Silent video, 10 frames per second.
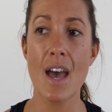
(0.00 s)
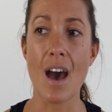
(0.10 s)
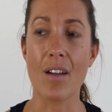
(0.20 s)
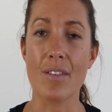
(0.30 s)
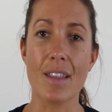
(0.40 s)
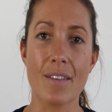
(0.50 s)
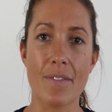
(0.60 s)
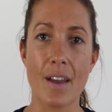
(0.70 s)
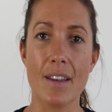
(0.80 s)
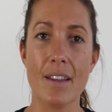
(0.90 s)
I really
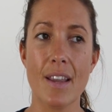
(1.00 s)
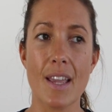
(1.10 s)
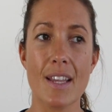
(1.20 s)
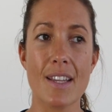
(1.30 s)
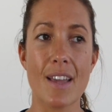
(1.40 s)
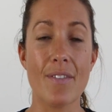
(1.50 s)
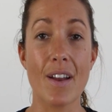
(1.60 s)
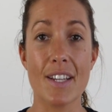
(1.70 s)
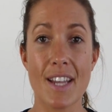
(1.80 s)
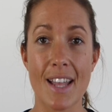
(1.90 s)
find it a
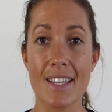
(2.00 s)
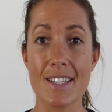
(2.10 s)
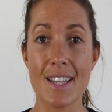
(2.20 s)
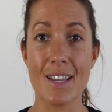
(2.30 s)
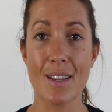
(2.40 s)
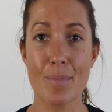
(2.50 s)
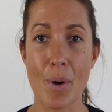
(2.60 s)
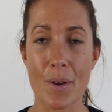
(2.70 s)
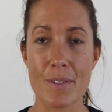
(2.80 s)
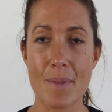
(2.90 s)
very challenging
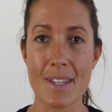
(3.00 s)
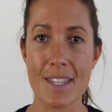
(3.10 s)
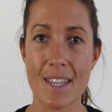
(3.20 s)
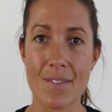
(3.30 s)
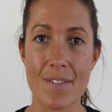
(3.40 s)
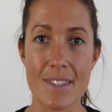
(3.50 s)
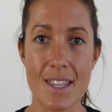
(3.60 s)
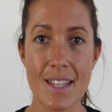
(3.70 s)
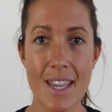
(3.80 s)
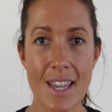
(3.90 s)
pose mentally and
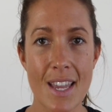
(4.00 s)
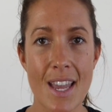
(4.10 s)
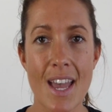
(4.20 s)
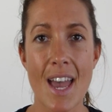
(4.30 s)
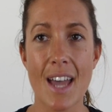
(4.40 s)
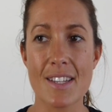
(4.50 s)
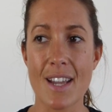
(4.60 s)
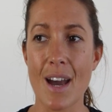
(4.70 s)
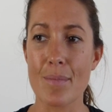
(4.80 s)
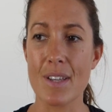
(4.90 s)
physically to
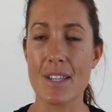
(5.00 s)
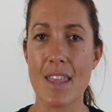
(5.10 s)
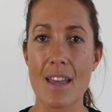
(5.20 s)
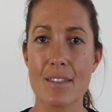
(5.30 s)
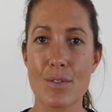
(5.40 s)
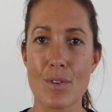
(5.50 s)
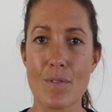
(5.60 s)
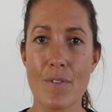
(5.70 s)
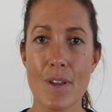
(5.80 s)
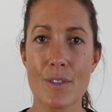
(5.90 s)
come into that sort
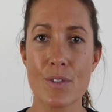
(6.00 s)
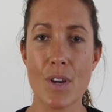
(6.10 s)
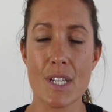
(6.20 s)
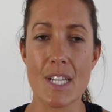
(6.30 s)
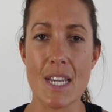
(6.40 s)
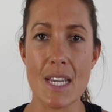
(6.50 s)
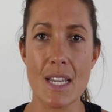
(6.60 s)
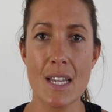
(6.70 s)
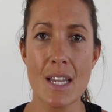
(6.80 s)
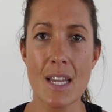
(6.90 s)
of stretching